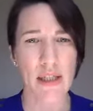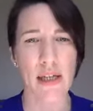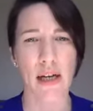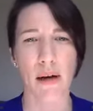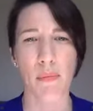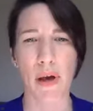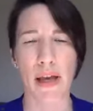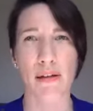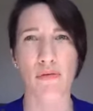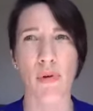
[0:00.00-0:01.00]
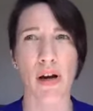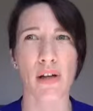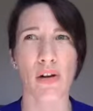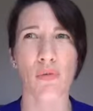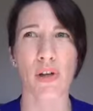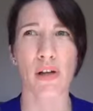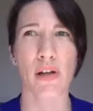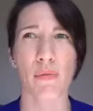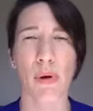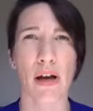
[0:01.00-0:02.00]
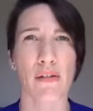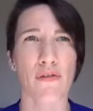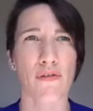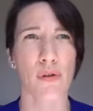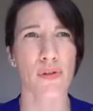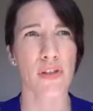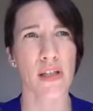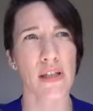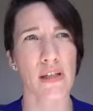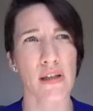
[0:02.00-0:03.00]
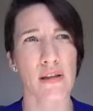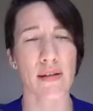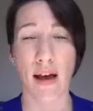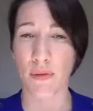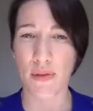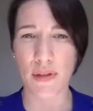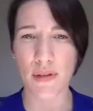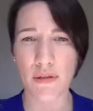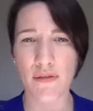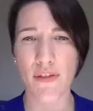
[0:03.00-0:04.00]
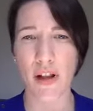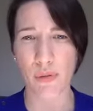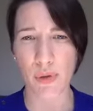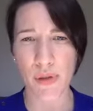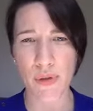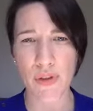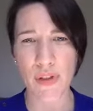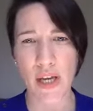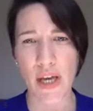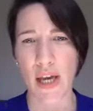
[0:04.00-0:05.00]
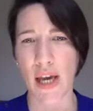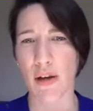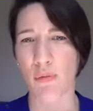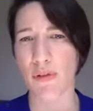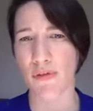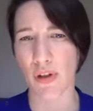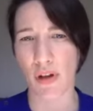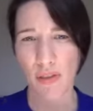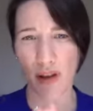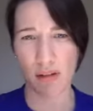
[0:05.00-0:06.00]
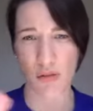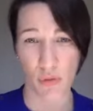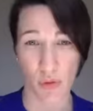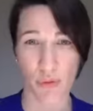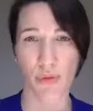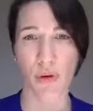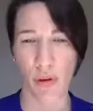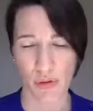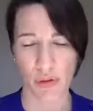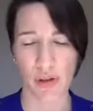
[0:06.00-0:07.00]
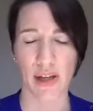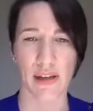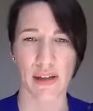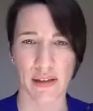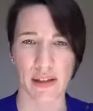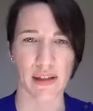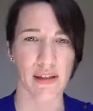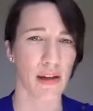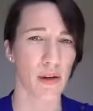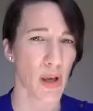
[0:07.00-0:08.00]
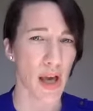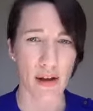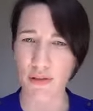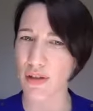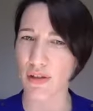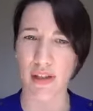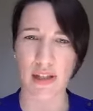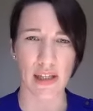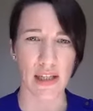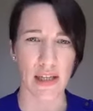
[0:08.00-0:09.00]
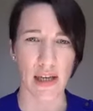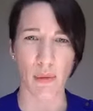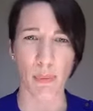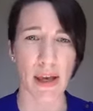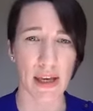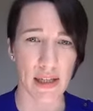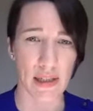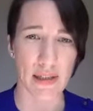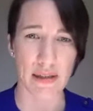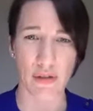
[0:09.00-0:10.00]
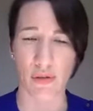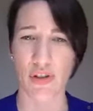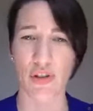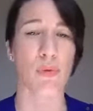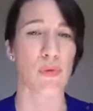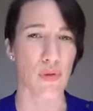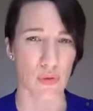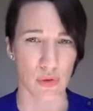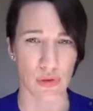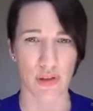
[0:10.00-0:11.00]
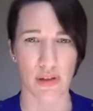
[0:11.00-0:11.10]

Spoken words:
and right now we are about 14,000 followers, and we've done that growth all organically. Like, we haven't done any paid or sponsored